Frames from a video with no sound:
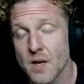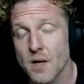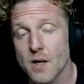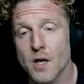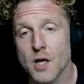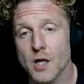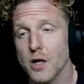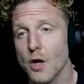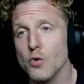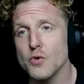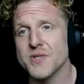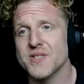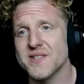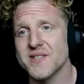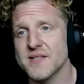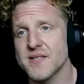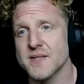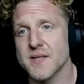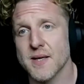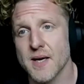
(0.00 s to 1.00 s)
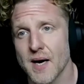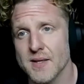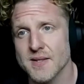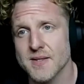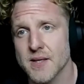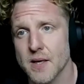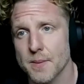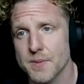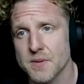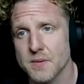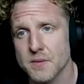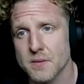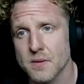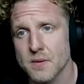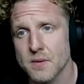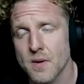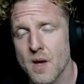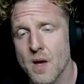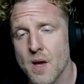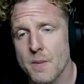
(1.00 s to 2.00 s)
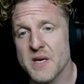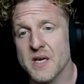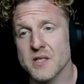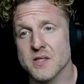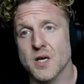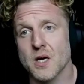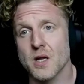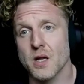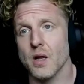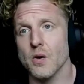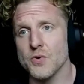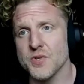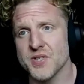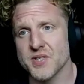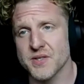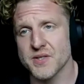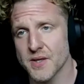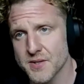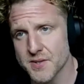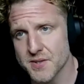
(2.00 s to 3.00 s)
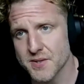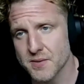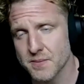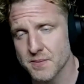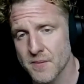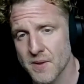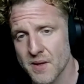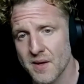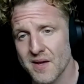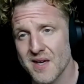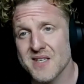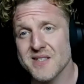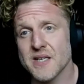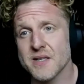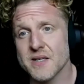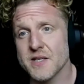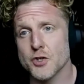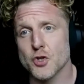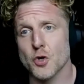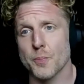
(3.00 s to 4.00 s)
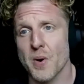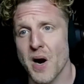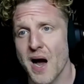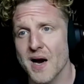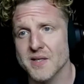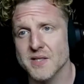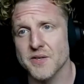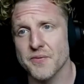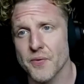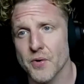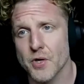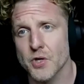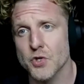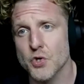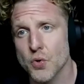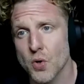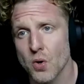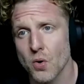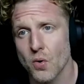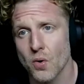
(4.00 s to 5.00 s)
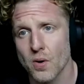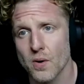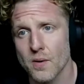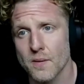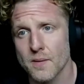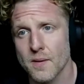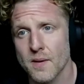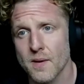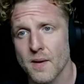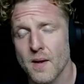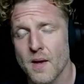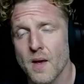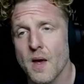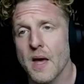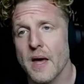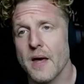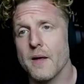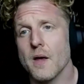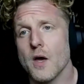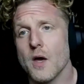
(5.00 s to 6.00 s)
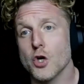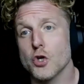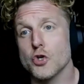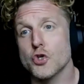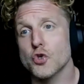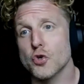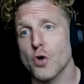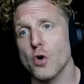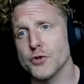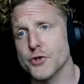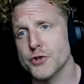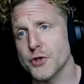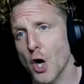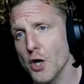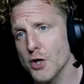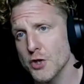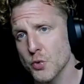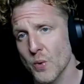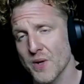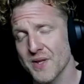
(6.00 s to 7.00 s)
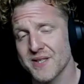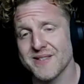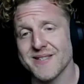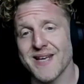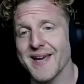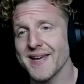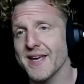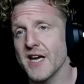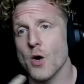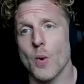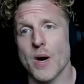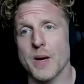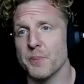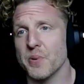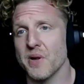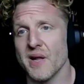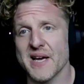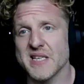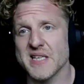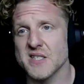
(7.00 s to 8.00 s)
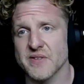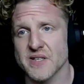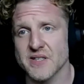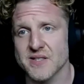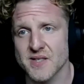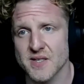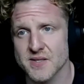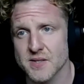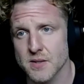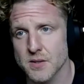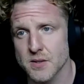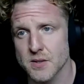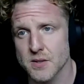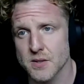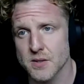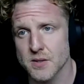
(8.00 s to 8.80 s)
Closeness is a concept because closeness is the initial proxy for control. Control starts with taking away planes of existence